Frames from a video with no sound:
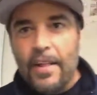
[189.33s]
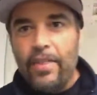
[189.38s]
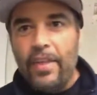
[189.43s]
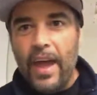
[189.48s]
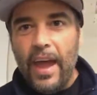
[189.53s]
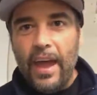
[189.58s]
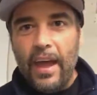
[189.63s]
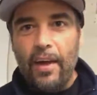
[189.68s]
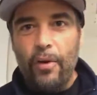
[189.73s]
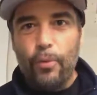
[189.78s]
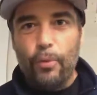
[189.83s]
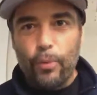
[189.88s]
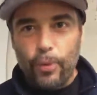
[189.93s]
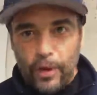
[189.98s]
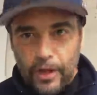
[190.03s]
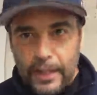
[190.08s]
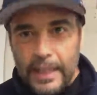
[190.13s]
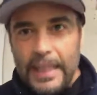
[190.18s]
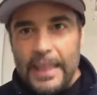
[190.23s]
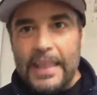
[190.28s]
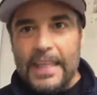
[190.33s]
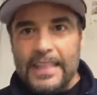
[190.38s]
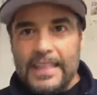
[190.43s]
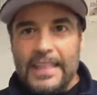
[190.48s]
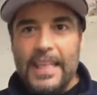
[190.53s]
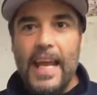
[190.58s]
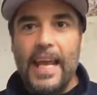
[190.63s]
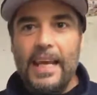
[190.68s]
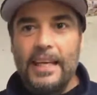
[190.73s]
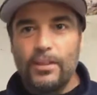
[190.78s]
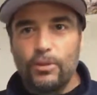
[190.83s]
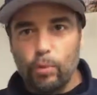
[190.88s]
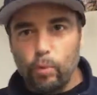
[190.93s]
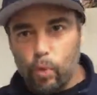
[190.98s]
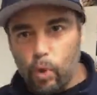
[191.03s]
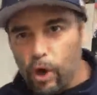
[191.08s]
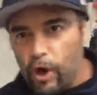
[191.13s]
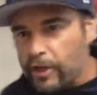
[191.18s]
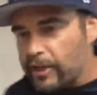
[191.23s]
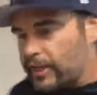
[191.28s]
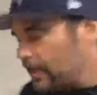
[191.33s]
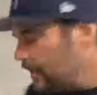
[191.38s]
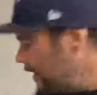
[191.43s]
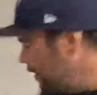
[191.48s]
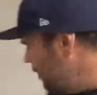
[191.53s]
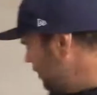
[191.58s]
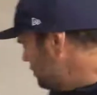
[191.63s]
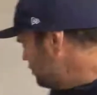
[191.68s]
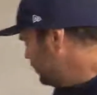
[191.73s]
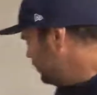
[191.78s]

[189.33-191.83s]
that really this thing is working.